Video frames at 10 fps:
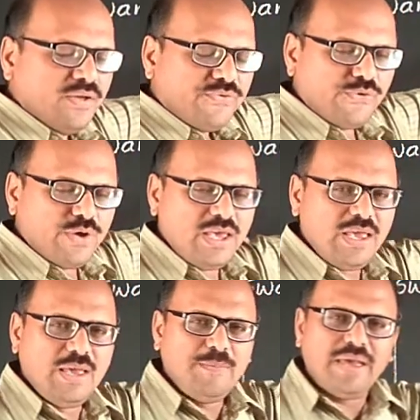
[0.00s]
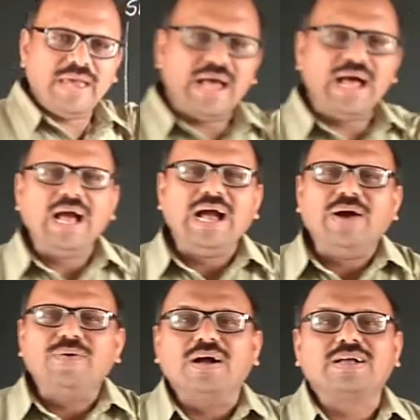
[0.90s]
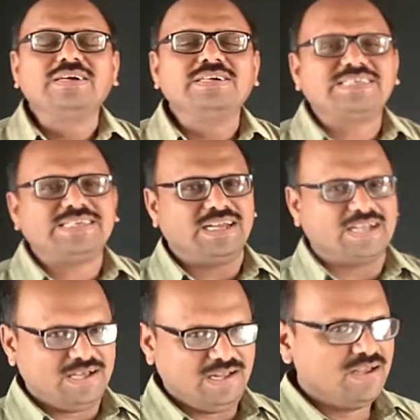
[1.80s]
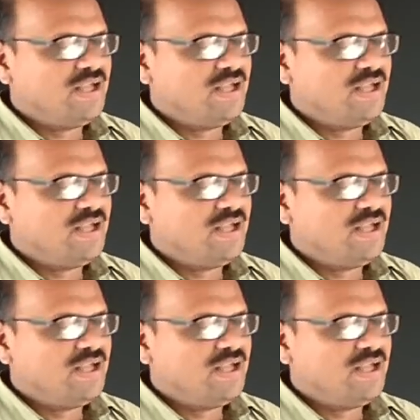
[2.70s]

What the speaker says: So he may have a good circle.